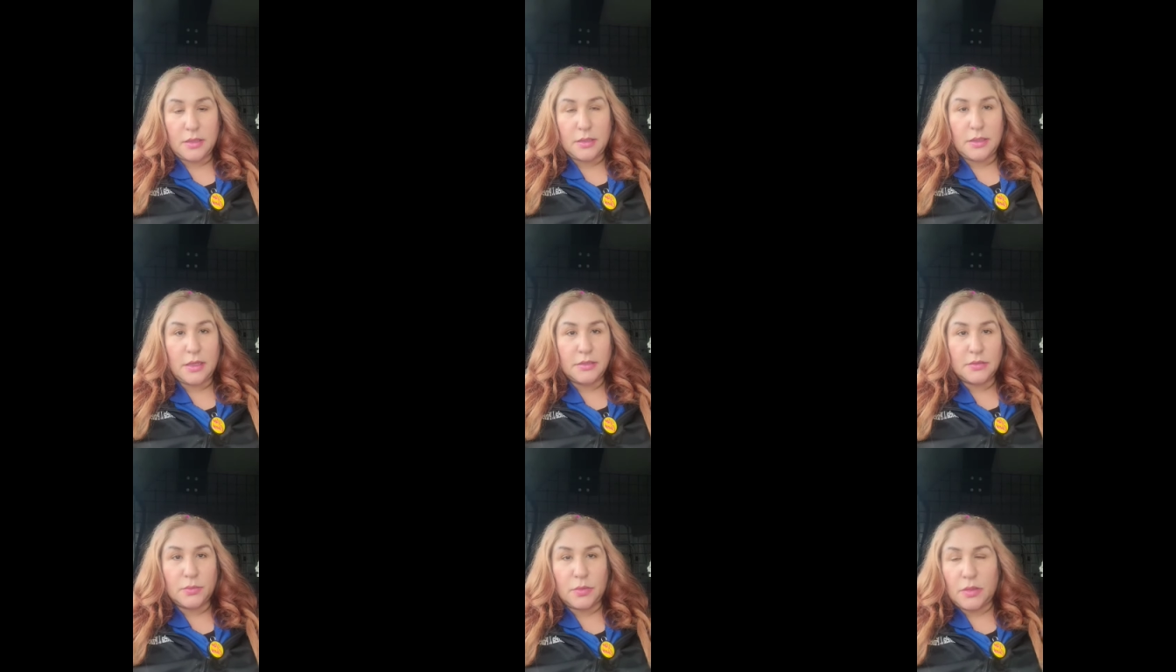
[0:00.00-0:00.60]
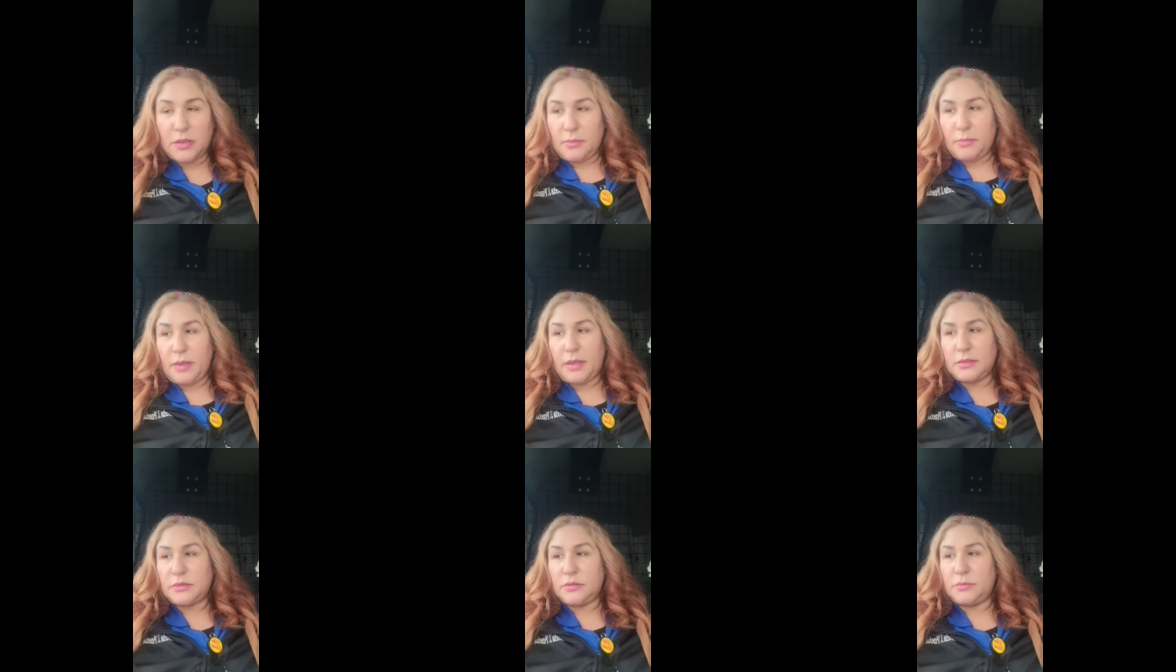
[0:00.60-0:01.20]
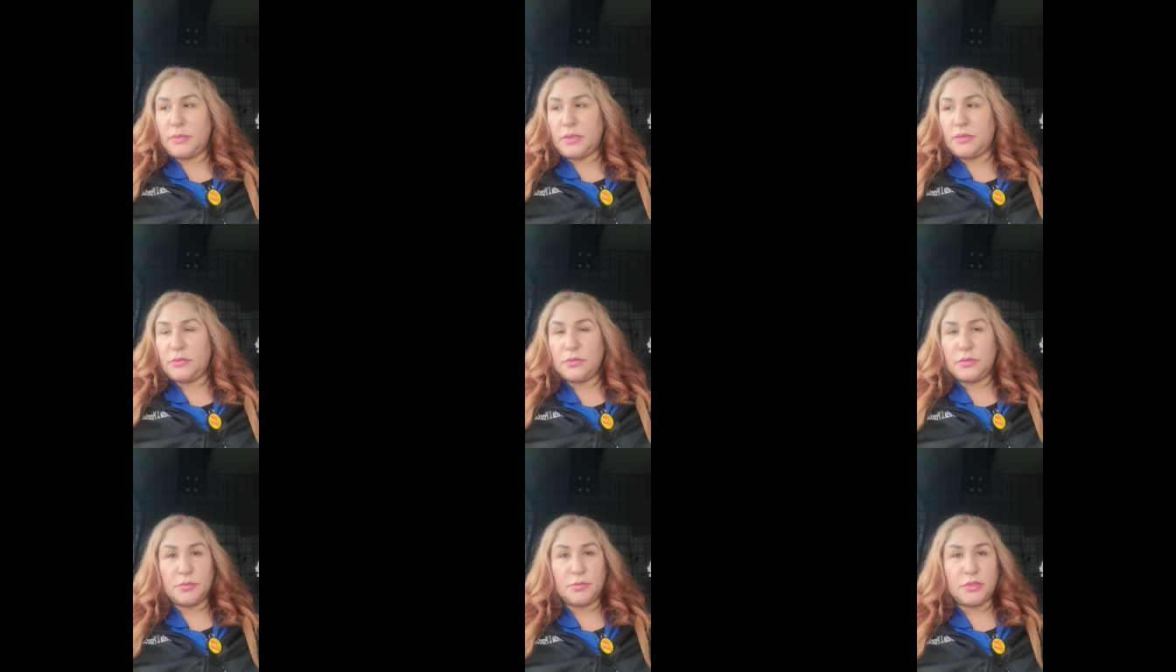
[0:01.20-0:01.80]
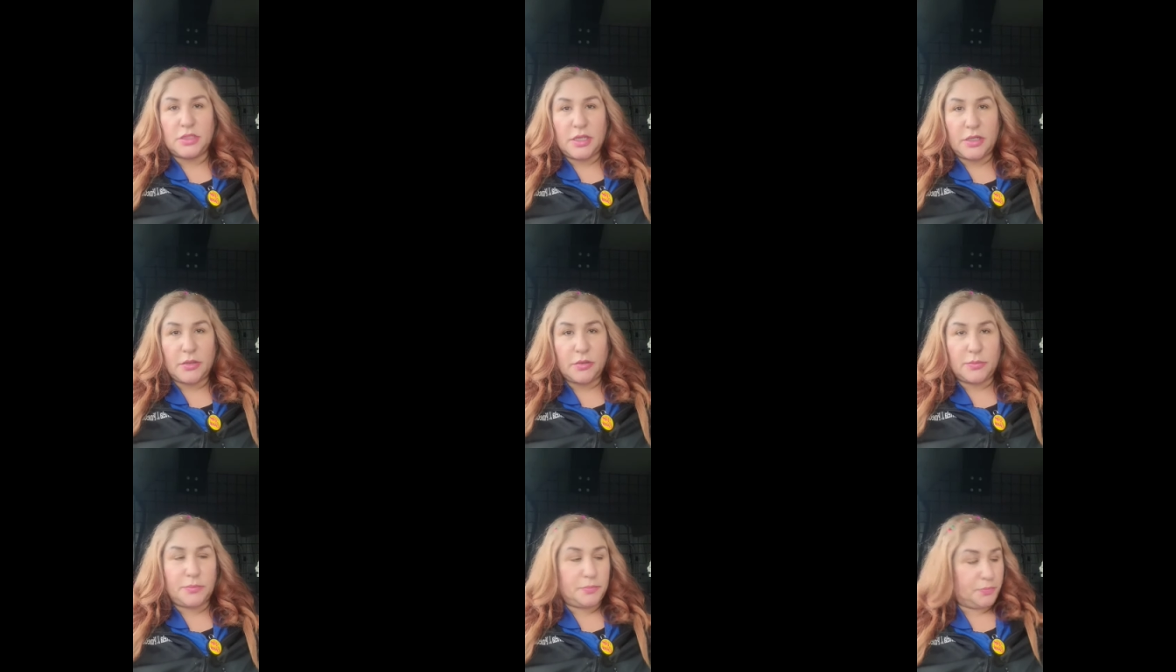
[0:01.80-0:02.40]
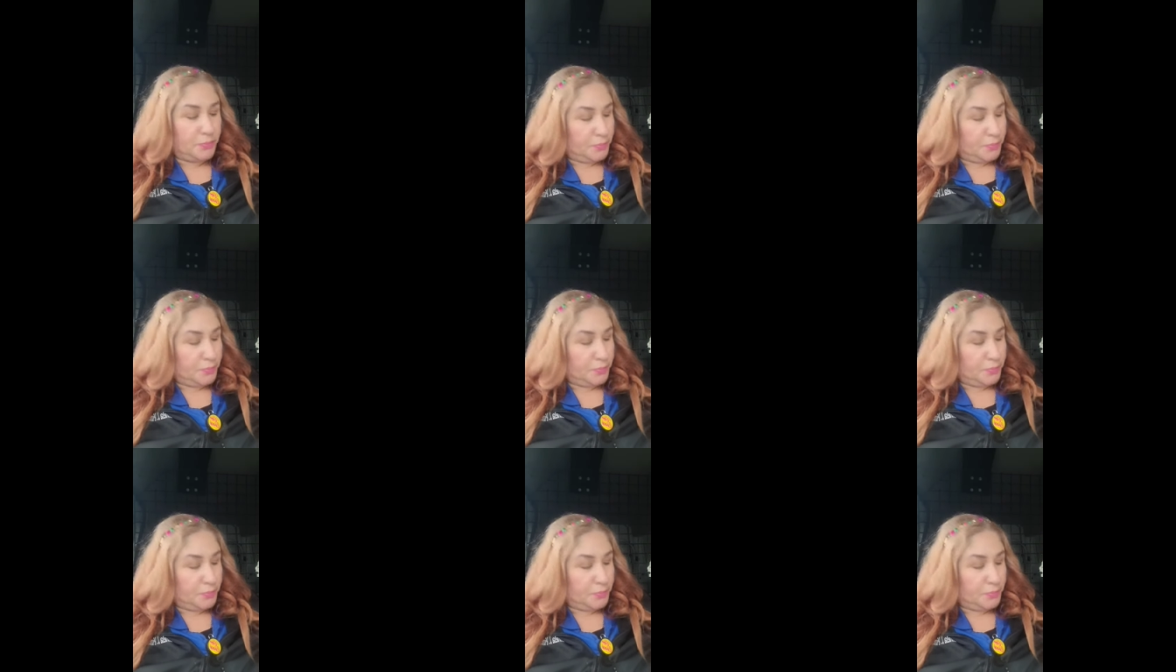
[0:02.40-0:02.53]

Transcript: hi guys welcome back to my youtube channel